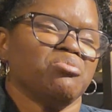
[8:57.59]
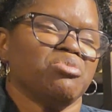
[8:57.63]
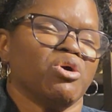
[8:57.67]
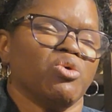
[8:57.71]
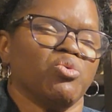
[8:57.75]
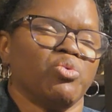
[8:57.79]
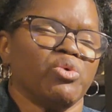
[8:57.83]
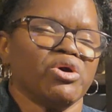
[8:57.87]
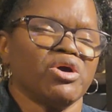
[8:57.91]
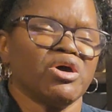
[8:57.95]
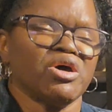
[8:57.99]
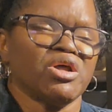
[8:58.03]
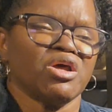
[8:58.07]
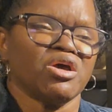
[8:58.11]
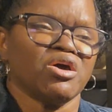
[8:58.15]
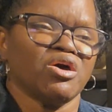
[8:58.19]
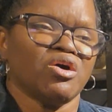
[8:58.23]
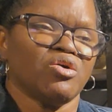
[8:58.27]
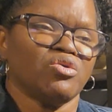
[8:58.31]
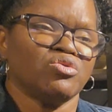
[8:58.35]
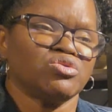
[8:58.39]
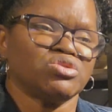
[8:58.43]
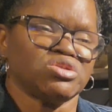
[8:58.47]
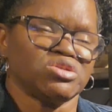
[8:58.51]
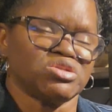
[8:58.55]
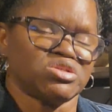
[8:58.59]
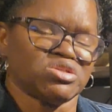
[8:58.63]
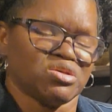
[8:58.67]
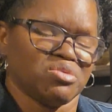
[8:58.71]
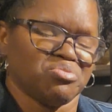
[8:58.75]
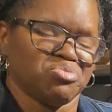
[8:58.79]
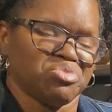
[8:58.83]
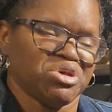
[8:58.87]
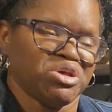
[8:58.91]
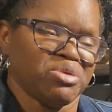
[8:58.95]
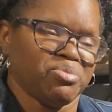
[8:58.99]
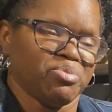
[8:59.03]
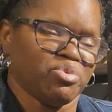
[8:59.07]
But we're going to go to
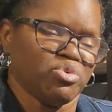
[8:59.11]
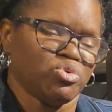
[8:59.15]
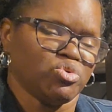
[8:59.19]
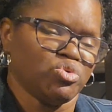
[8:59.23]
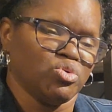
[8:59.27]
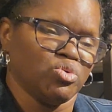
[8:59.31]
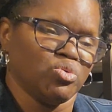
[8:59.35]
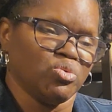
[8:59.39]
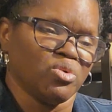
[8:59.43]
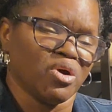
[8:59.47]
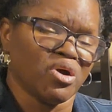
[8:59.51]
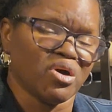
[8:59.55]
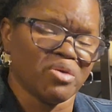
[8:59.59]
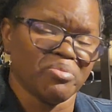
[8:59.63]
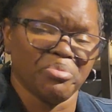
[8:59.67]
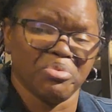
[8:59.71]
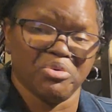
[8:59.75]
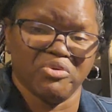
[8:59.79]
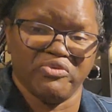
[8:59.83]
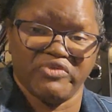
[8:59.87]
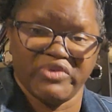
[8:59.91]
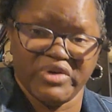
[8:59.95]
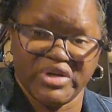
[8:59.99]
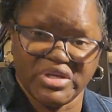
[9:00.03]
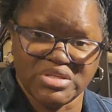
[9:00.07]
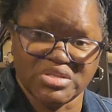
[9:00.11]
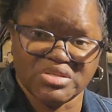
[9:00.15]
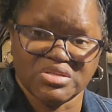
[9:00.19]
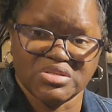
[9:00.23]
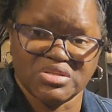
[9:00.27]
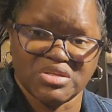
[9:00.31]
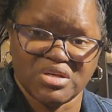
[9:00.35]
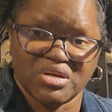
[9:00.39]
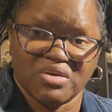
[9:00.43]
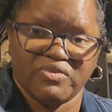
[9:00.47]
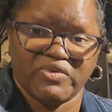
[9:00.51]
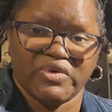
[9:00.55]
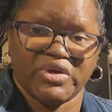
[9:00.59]
some people who were
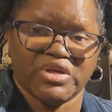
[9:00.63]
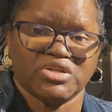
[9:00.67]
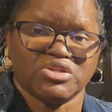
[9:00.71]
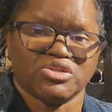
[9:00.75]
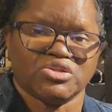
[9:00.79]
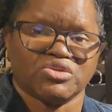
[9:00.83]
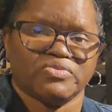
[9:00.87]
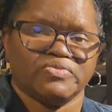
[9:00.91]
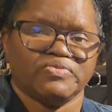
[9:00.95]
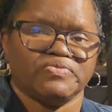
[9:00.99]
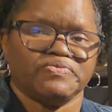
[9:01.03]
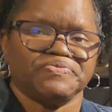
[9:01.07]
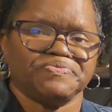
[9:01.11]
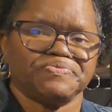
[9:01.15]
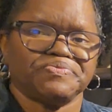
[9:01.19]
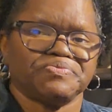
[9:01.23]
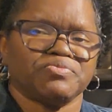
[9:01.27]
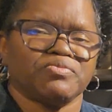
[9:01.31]
professing salvation.